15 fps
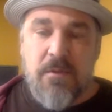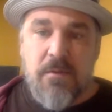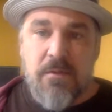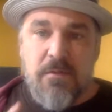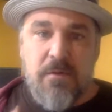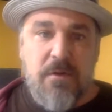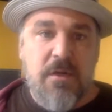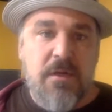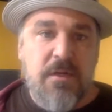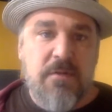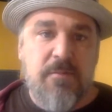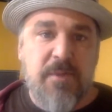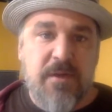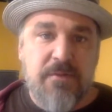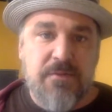they're going to need to
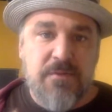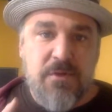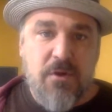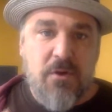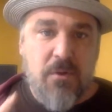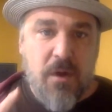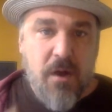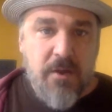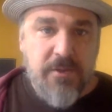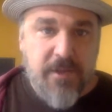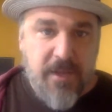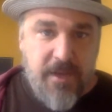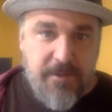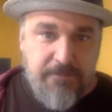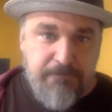be able to go
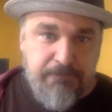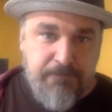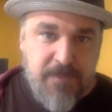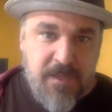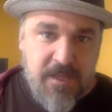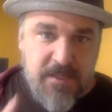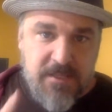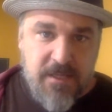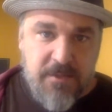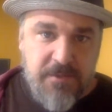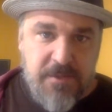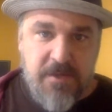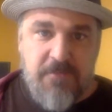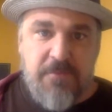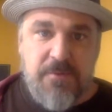online and tell the
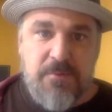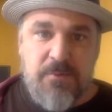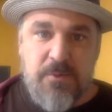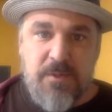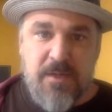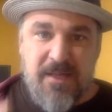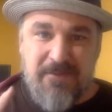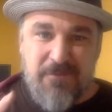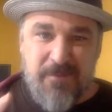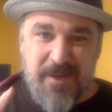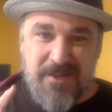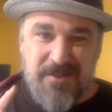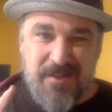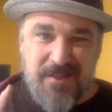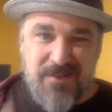difference between
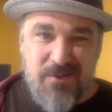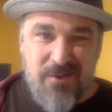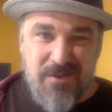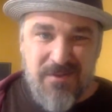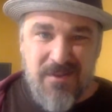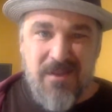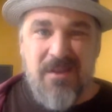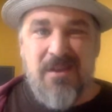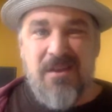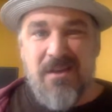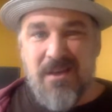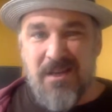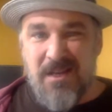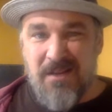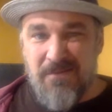information that's good
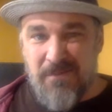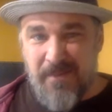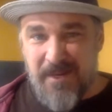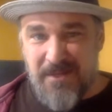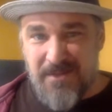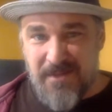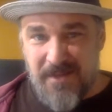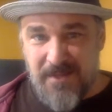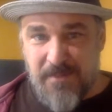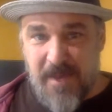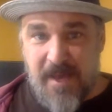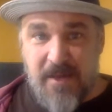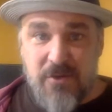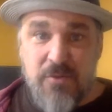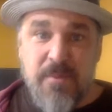and information that's
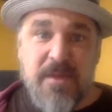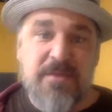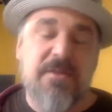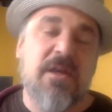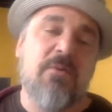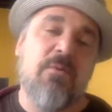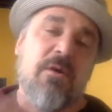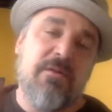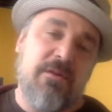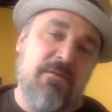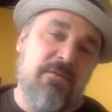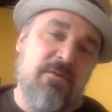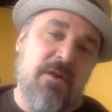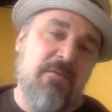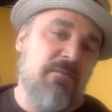bad. And you may say, well, the
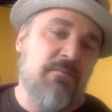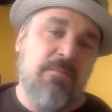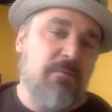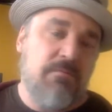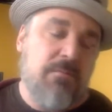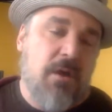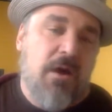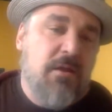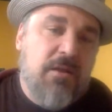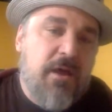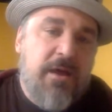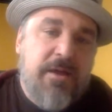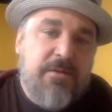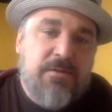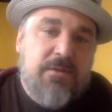
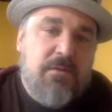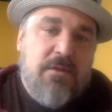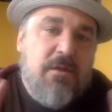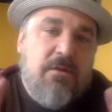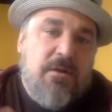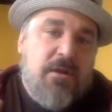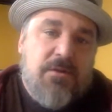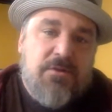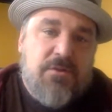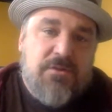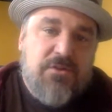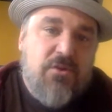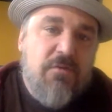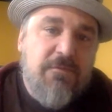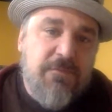internet is just
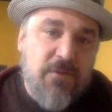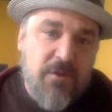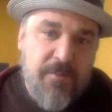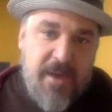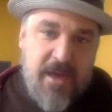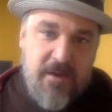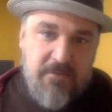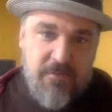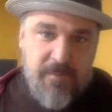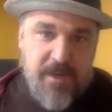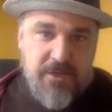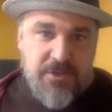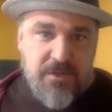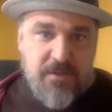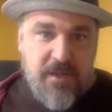so full of bad
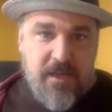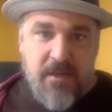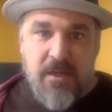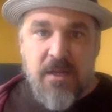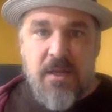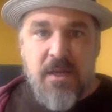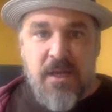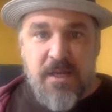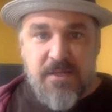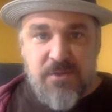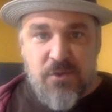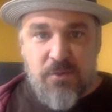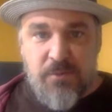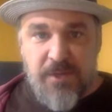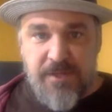information that it's
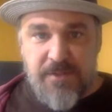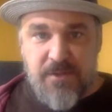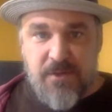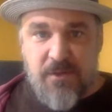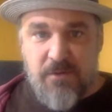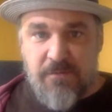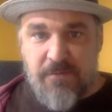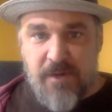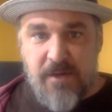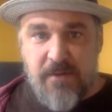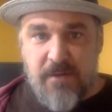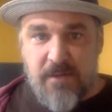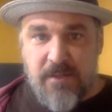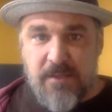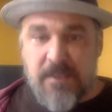no place to go for anything.